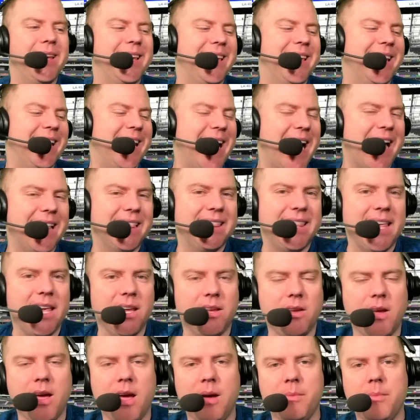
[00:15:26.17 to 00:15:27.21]
Cannot thank
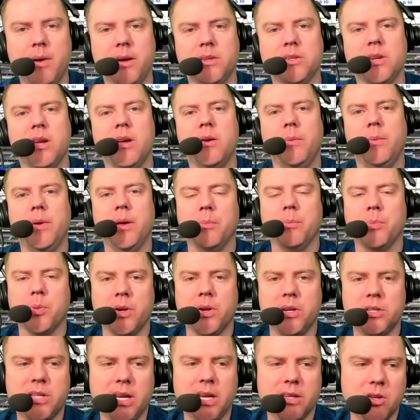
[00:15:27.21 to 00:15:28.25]
you how much we
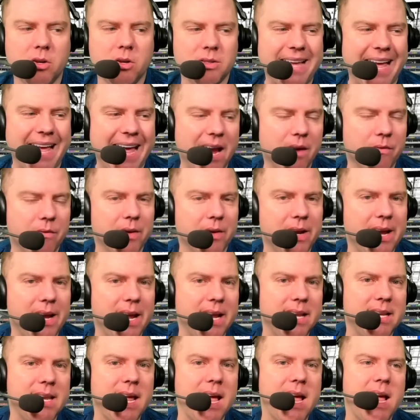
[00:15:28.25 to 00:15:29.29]
appreciate those
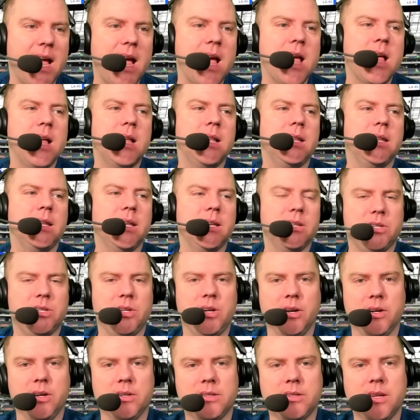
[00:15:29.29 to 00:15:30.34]
everyday
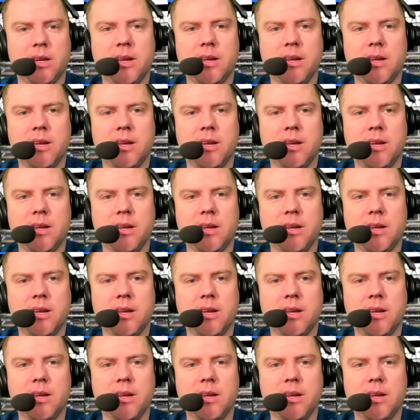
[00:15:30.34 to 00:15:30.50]
listeners.